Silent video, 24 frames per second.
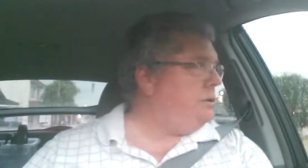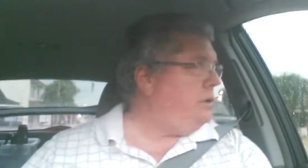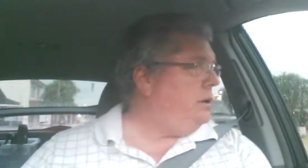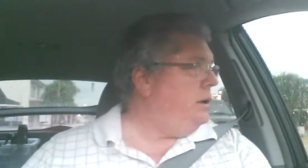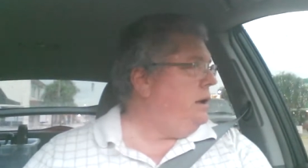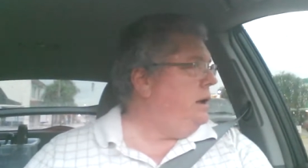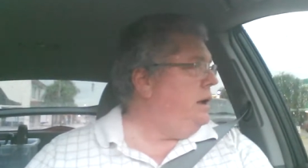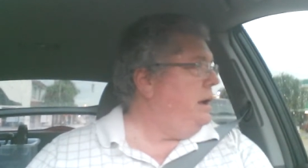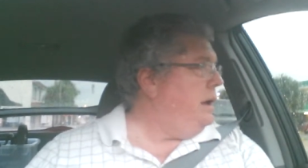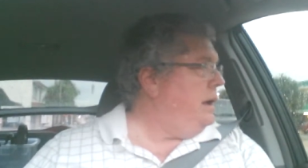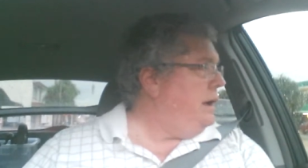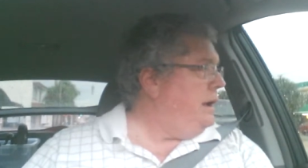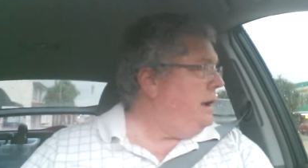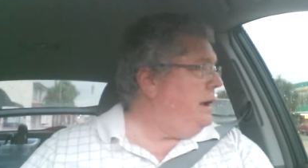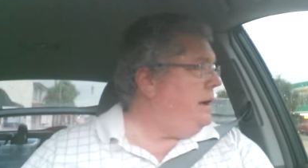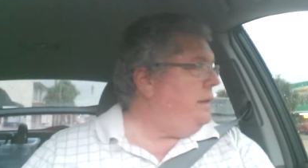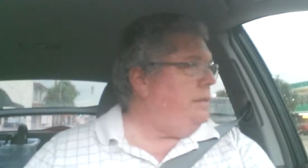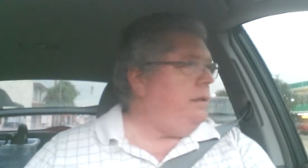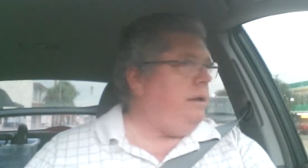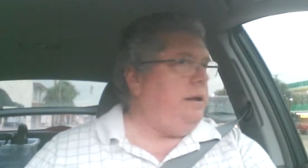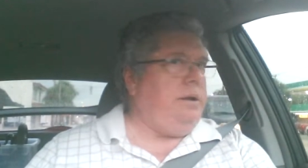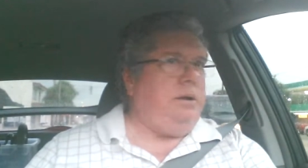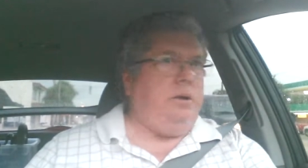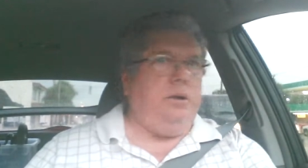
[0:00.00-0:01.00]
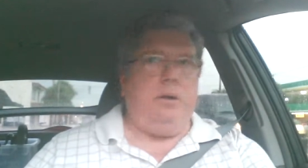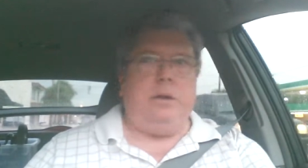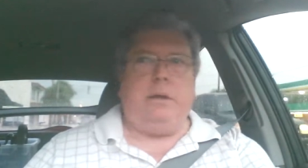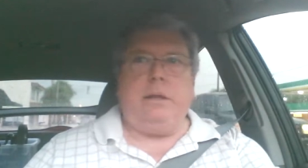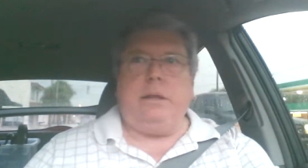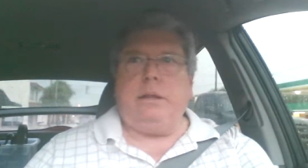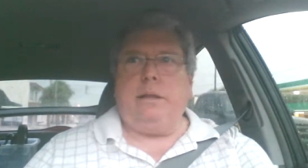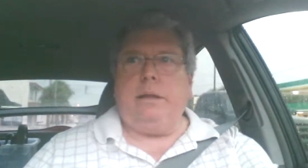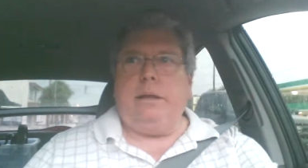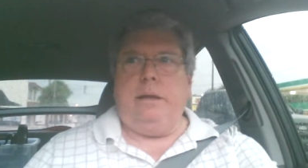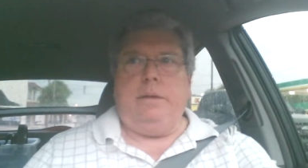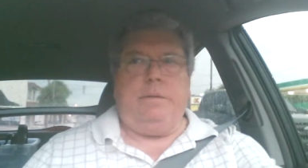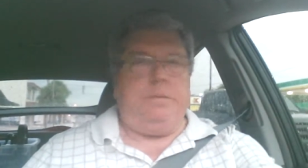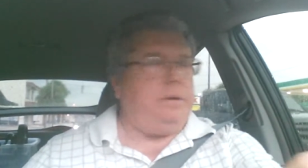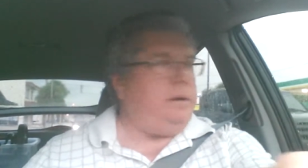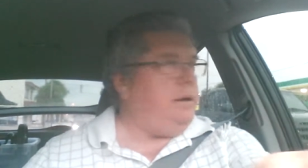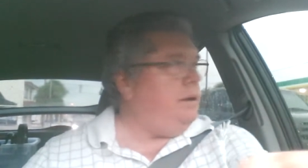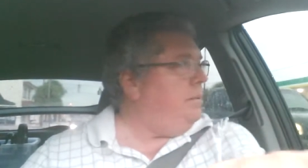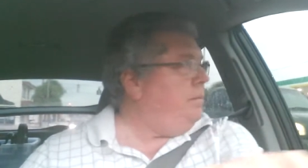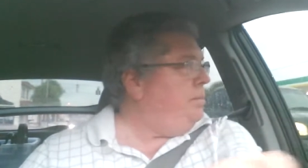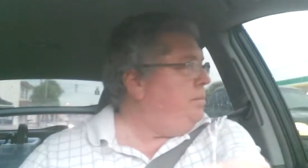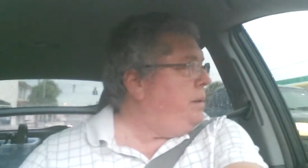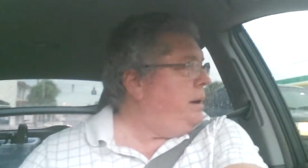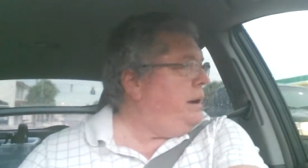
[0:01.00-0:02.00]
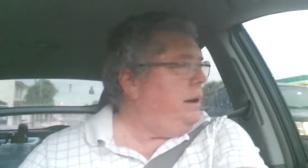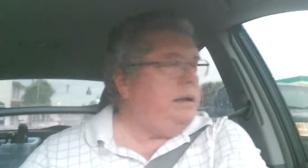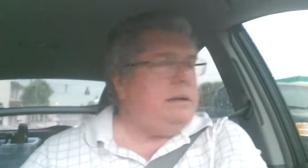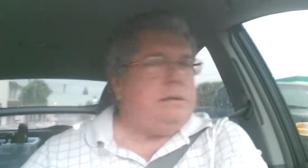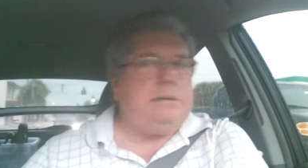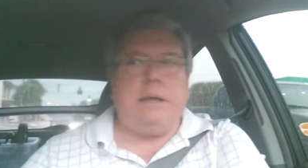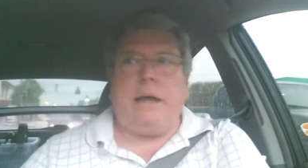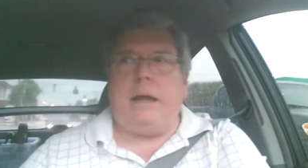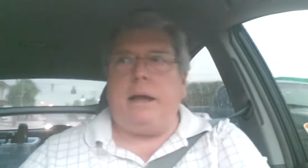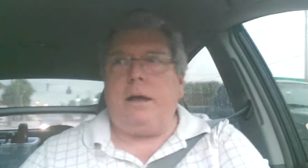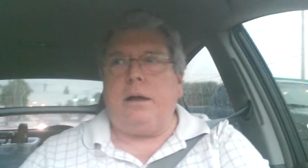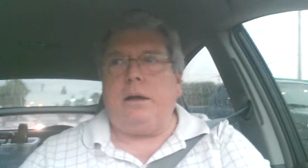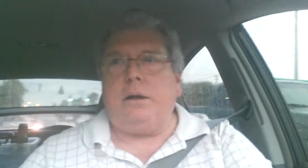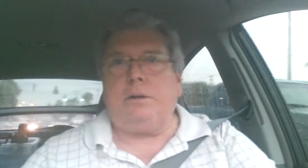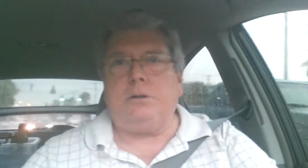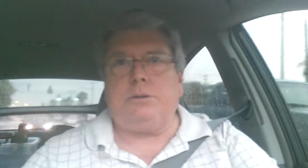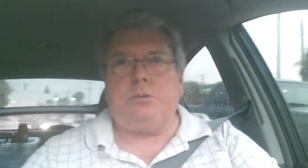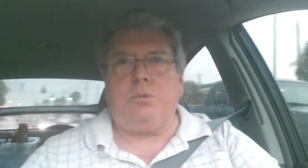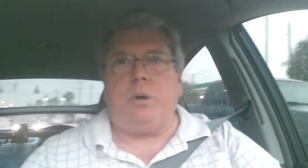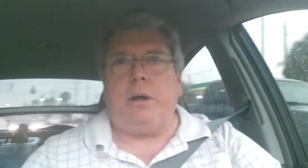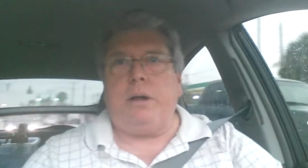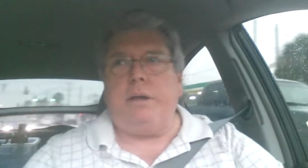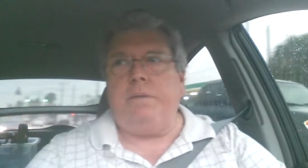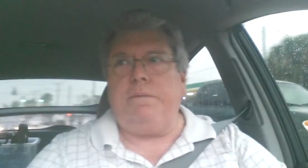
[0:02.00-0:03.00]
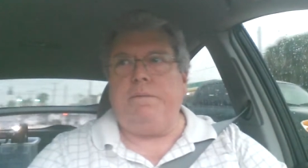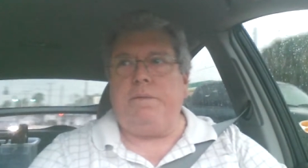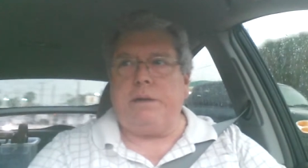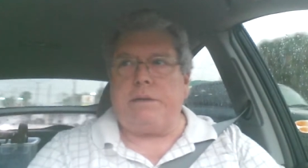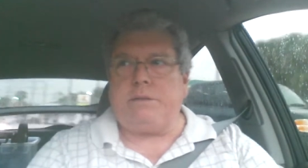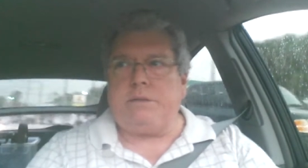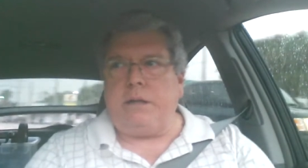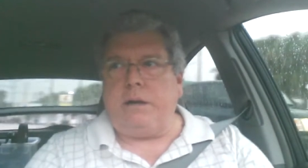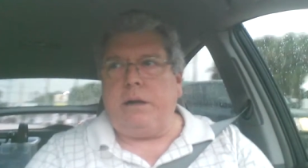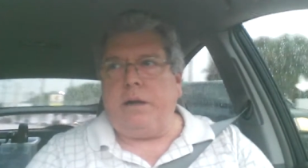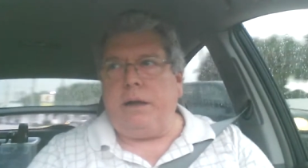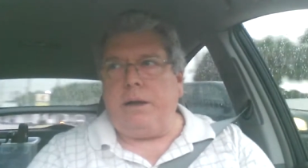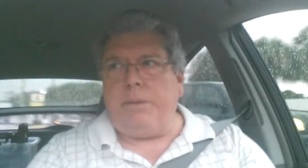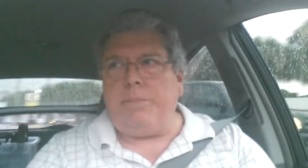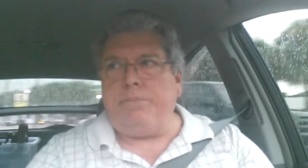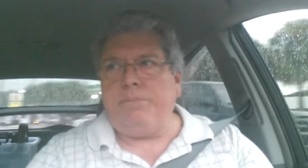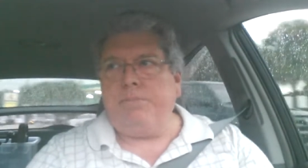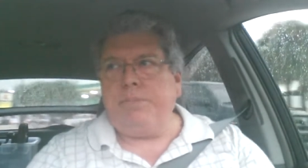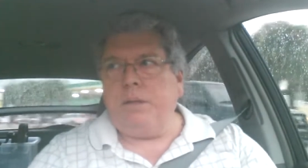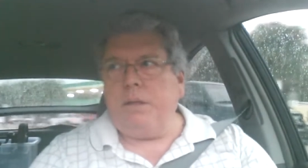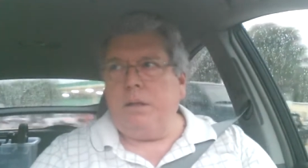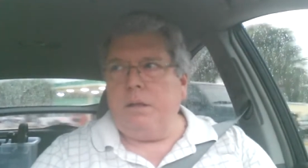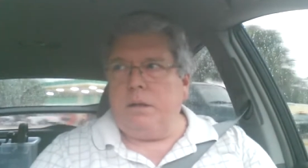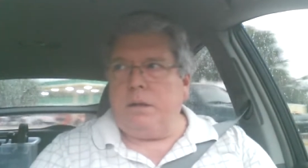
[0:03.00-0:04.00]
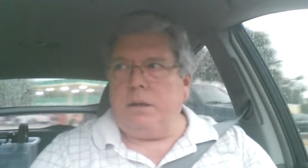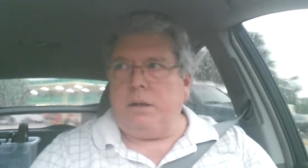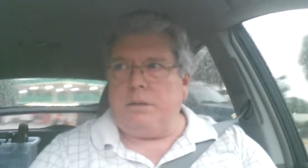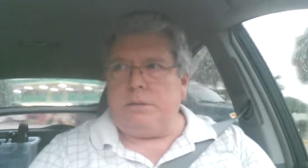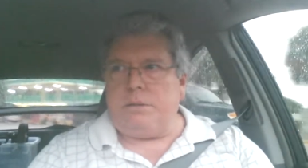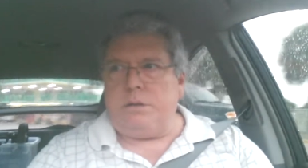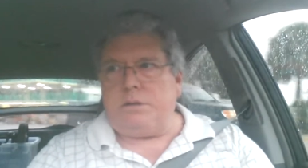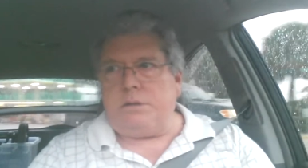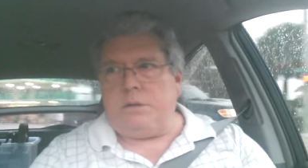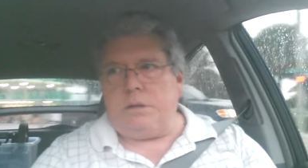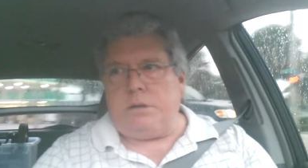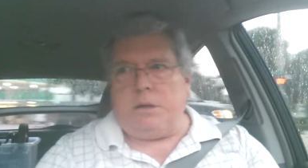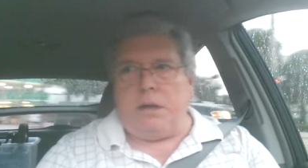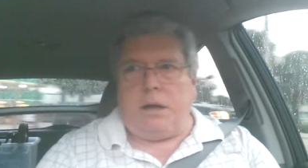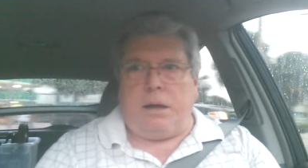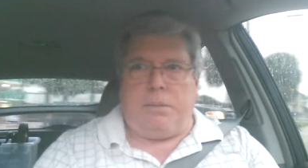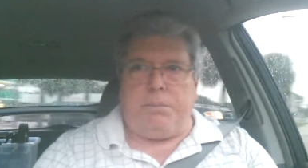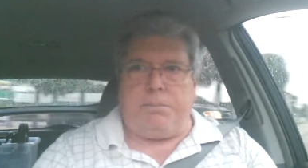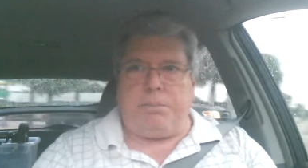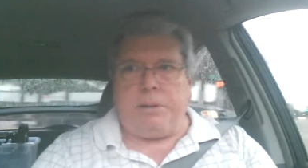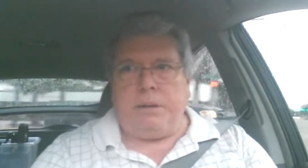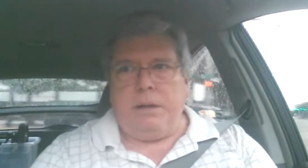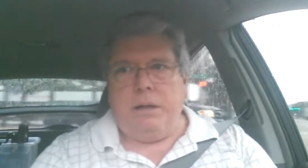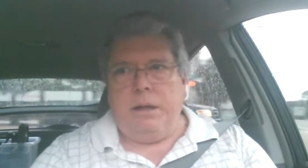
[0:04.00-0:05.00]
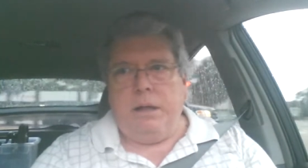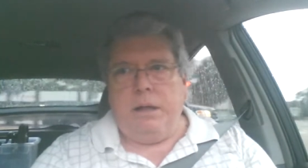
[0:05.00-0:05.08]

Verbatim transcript: and then you can live in a buddy's house while you fix it up because it's a dump,